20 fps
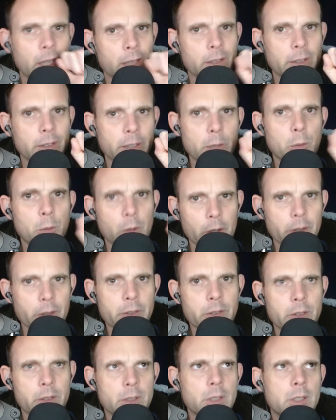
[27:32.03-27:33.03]

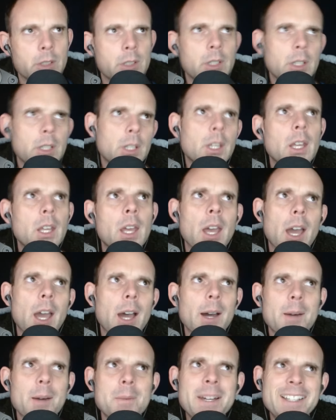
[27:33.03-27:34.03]
Liberals.
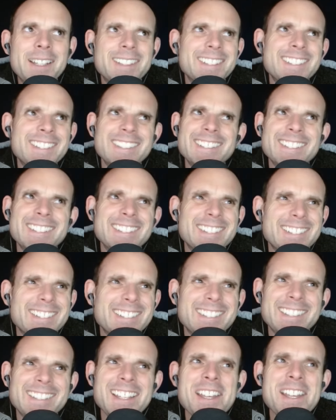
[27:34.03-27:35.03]

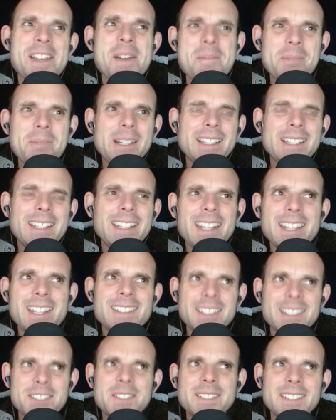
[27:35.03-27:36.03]
But
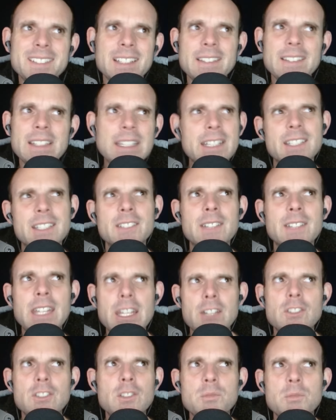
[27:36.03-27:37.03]
it's interesting that he
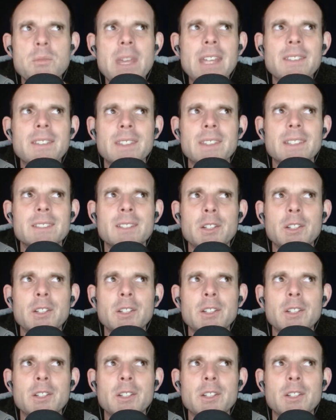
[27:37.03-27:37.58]
could just make this